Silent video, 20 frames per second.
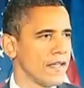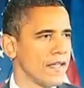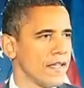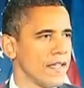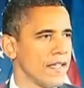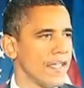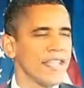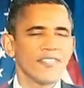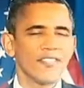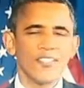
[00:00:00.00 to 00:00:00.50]

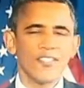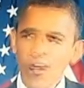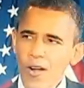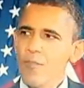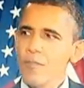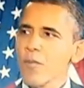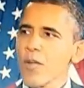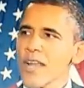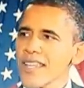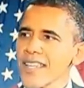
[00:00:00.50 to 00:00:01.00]
It's
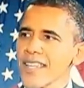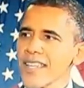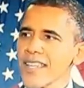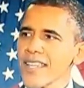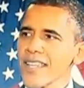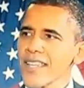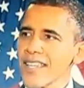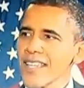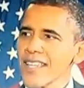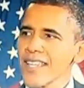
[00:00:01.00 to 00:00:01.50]
heartbreaking
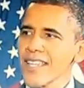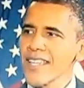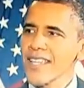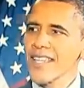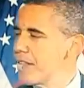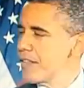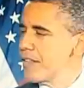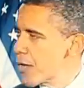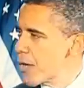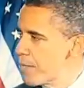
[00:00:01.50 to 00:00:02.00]
enough
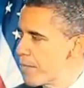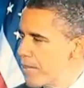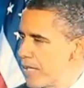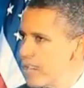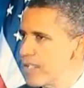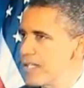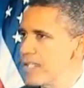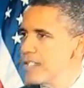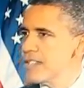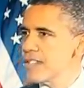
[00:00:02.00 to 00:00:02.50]
that there are
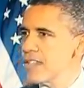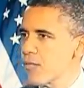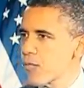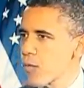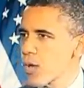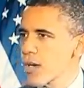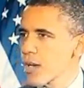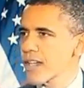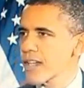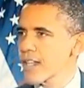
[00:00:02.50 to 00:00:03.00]
millions of
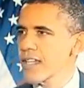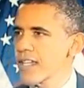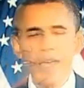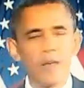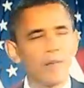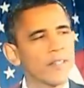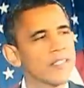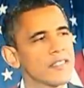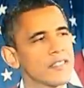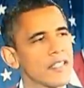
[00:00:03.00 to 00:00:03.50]
working
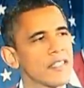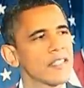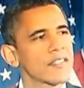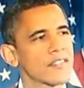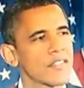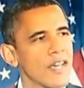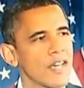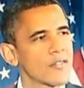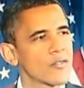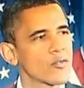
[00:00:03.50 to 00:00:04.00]
families in this
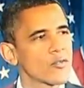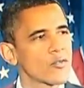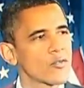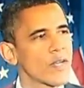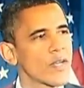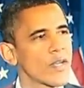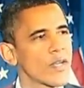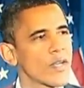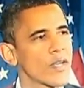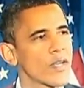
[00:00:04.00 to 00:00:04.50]
country
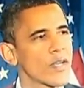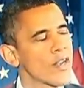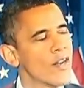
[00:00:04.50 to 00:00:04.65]
who are now